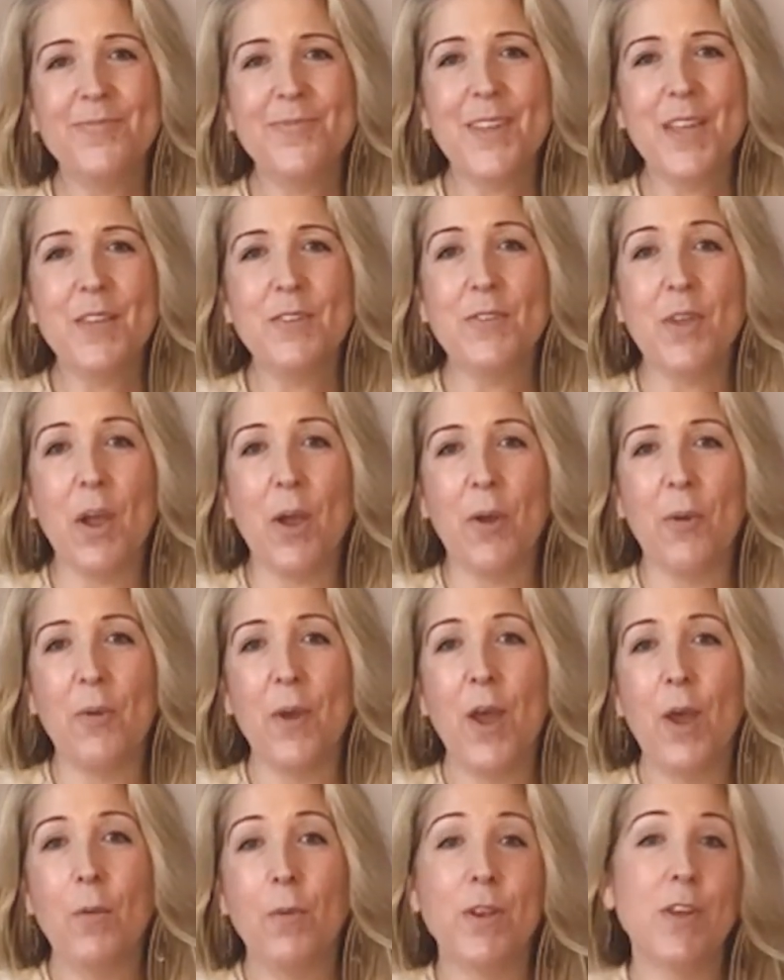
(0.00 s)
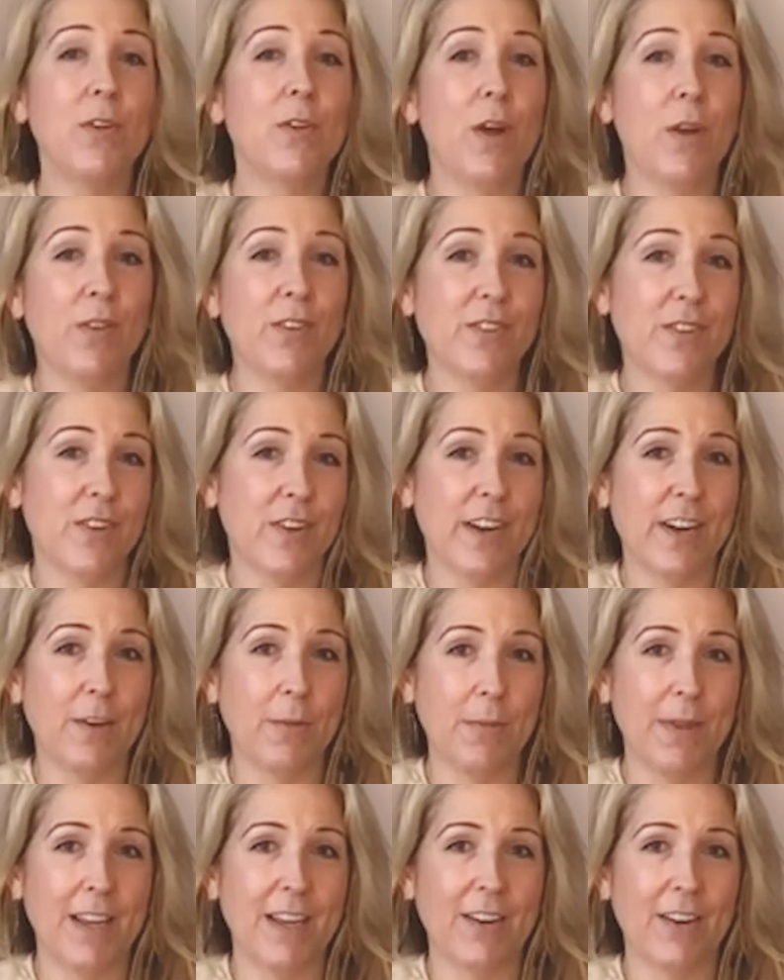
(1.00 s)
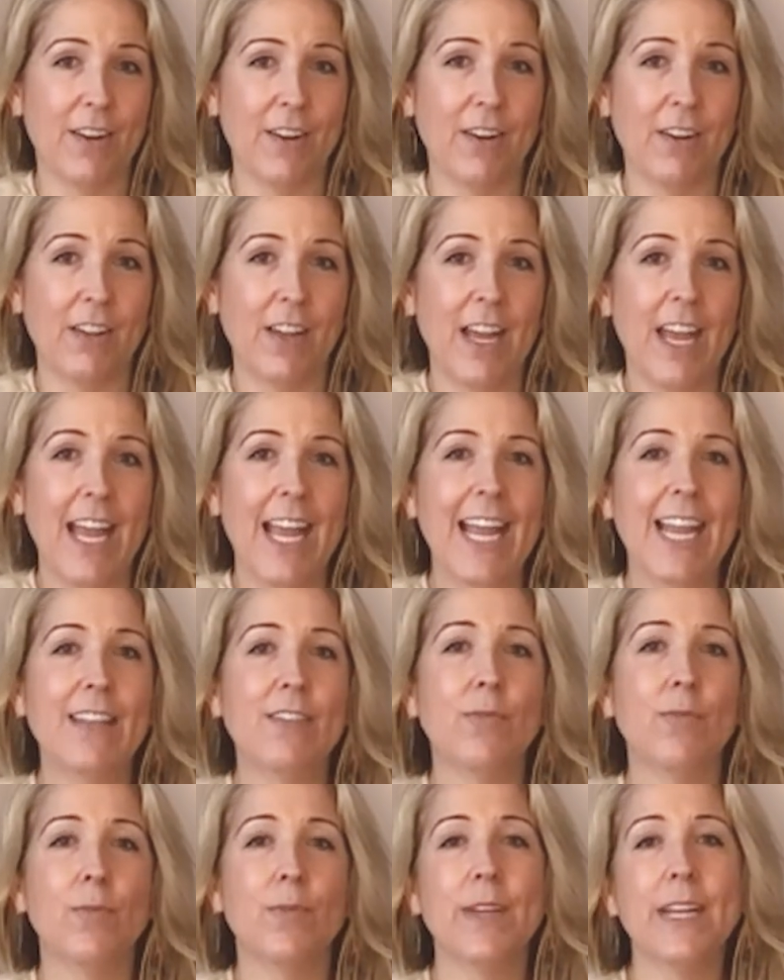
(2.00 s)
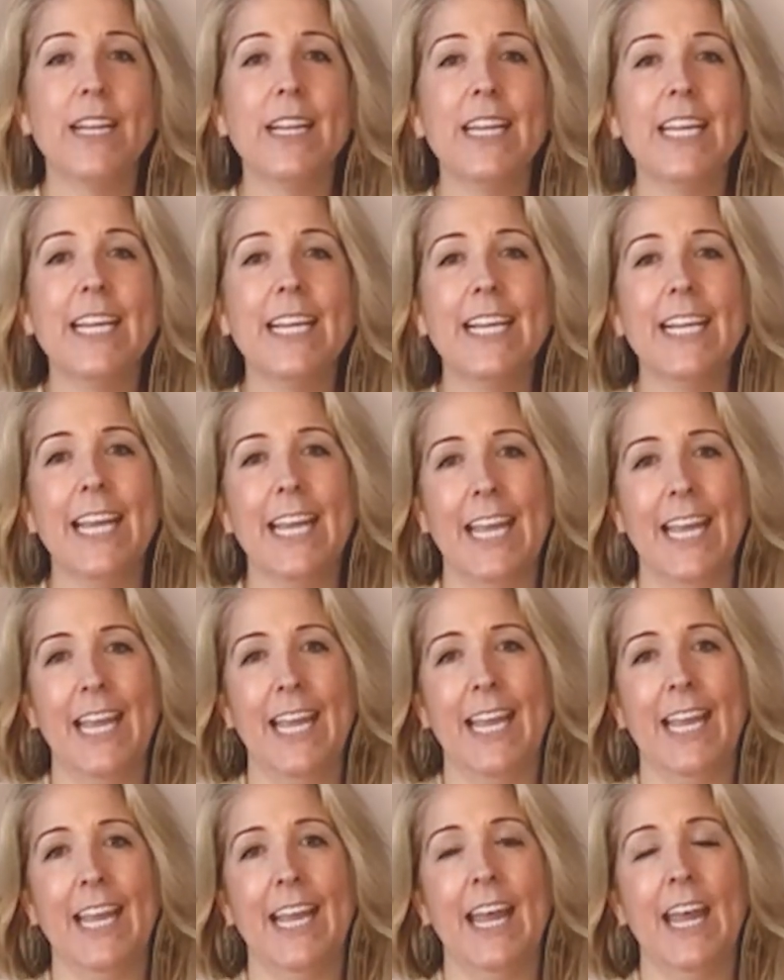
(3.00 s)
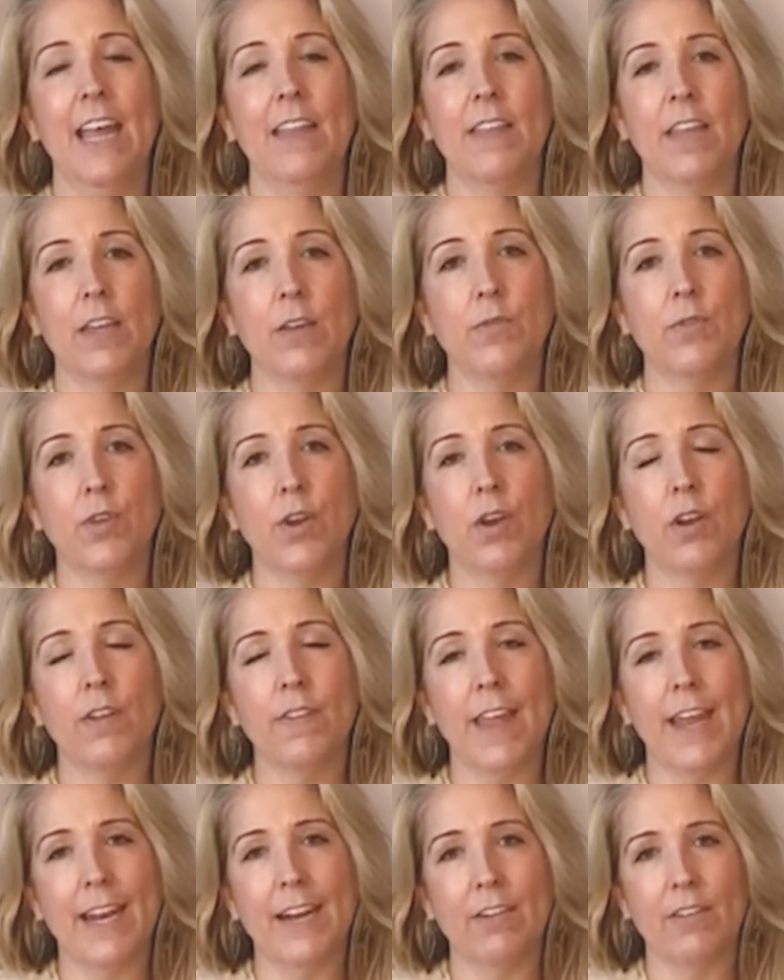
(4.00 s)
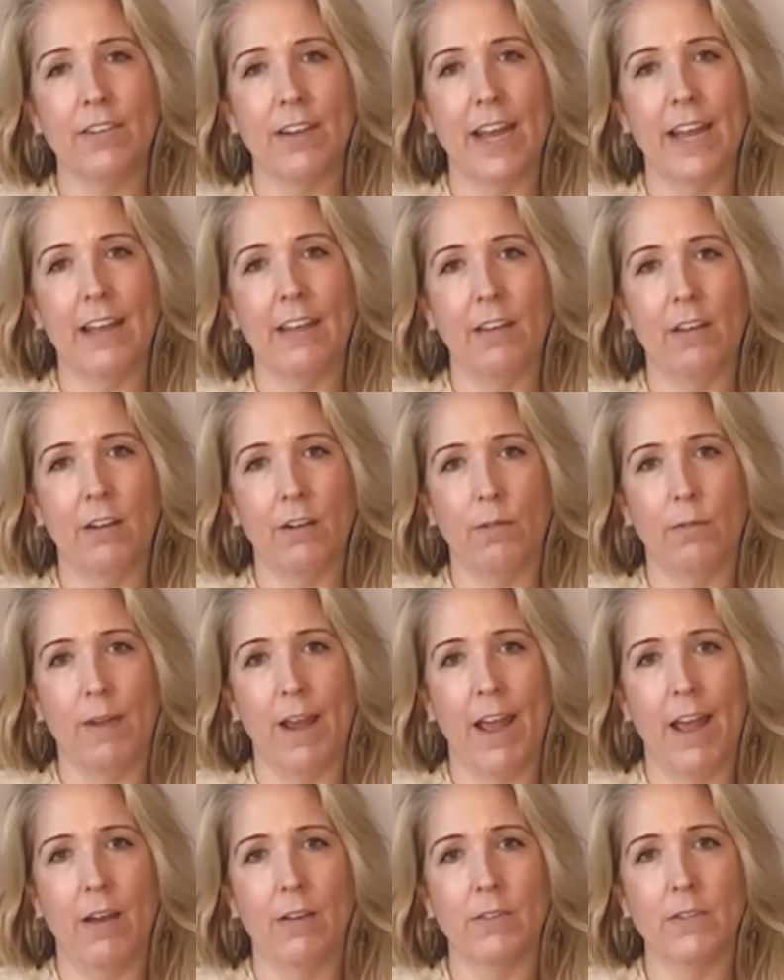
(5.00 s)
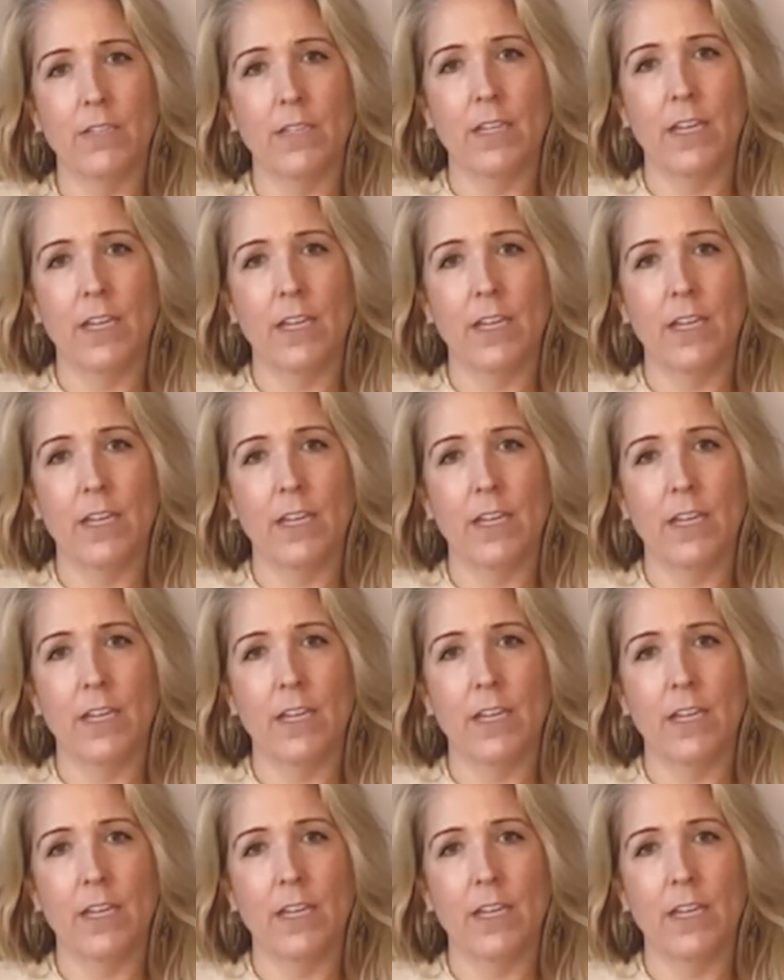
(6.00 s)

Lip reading: So when you notice your inner mean girl, it's really key that you turn that inner dialogue around.